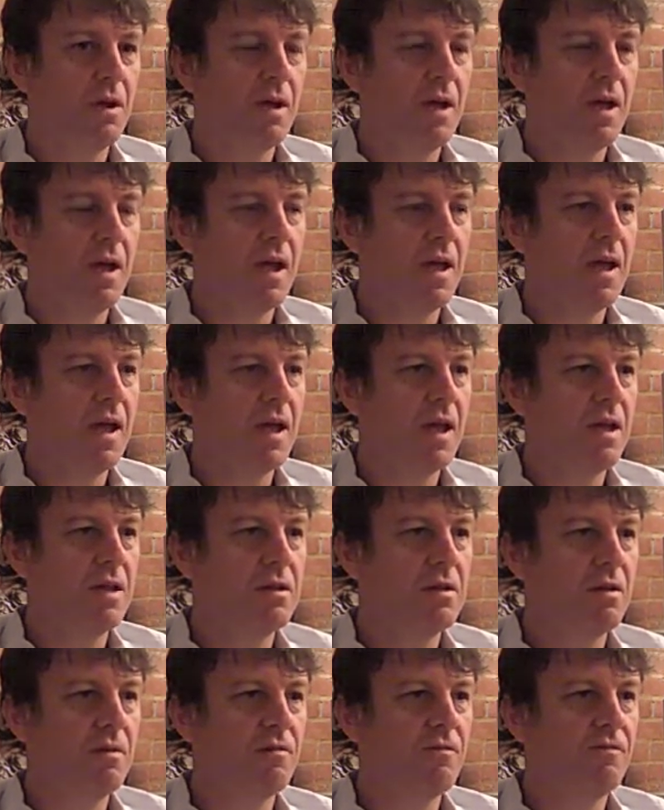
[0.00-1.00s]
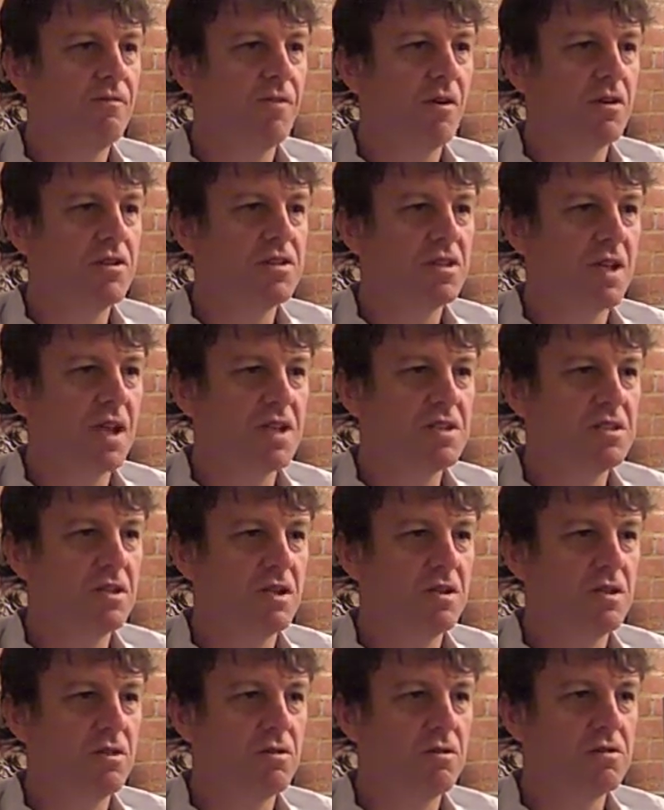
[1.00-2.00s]
And the first thing I
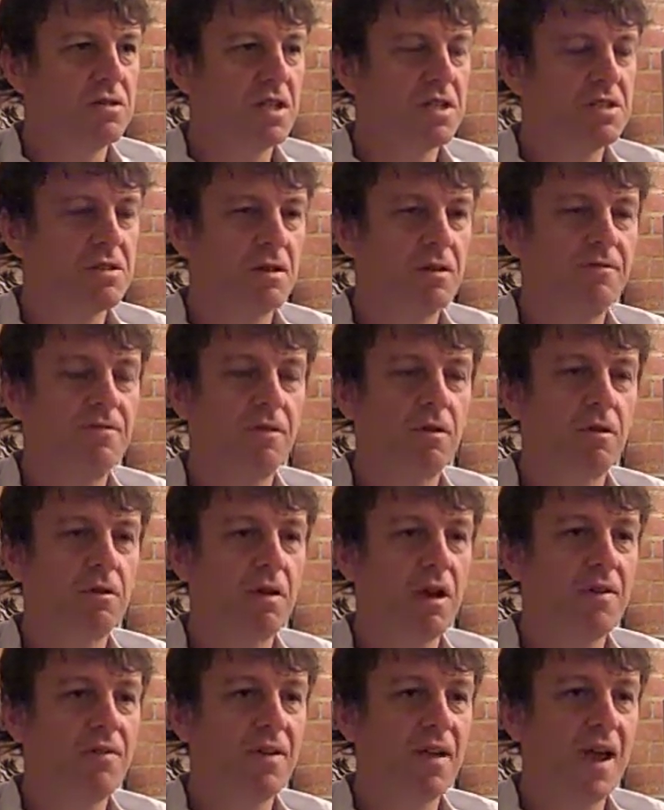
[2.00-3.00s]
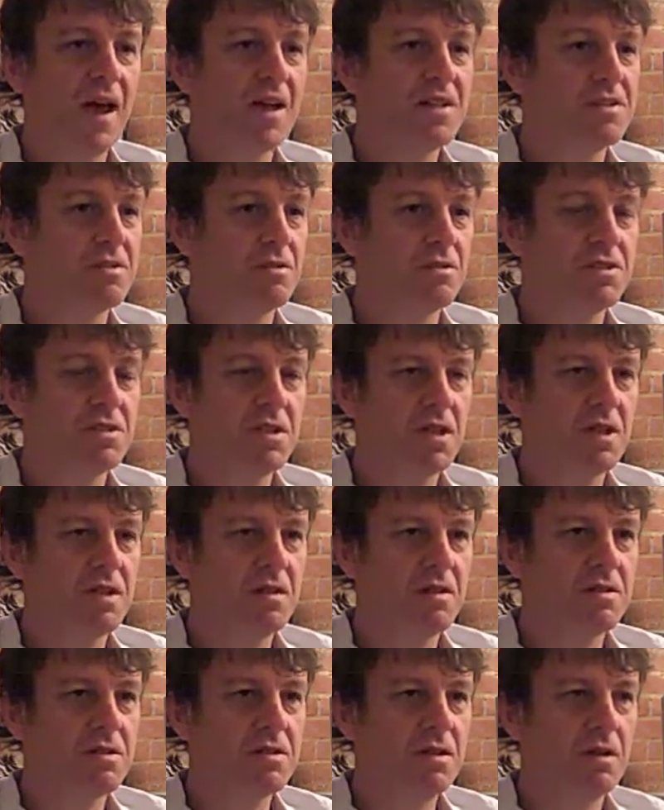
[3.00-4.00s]
started doing is I started photographing high school
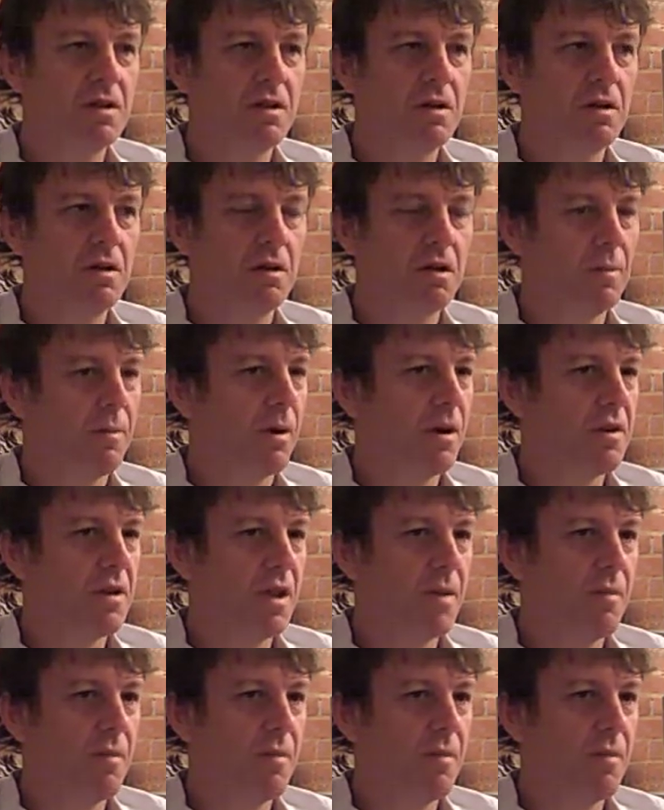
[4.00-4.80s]
seniors on a part-time